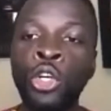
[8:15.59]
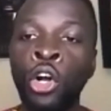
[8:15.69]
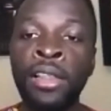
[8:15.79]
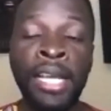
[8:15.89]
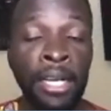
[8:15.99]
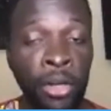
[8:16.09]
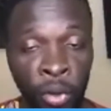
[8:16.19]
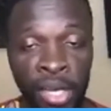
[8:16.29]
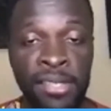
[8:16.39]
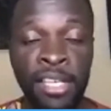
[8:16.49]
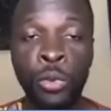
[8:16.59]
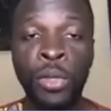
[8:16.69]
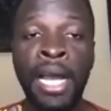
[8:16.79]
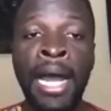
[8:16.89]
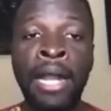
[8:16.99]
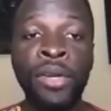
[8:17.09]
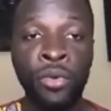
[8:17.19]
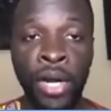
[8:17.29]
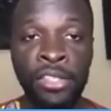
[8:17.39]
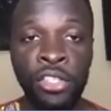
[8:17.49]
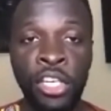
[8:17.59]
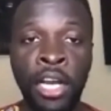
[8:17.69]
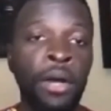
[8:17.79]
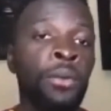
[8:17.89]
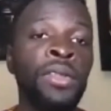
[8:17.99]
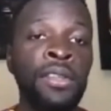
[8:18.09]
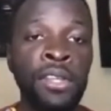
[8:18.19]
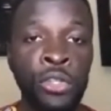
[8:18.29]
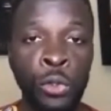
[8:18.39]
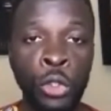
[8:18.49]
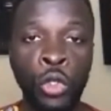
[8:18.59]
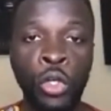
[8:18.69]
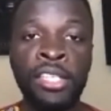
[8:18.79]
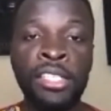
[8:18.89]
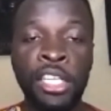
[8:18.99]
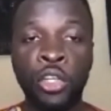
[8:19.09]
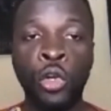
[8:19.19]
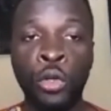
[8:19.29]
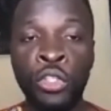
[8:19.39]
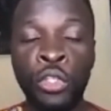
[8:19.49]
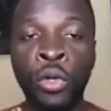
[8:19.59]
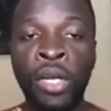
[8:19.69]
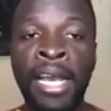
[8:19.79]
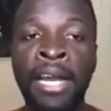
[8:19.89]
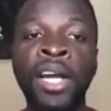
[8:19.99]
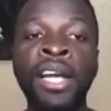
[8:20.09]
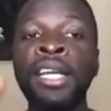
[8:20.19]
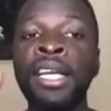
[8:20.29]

all the craze that we are in right now within the social and technological era,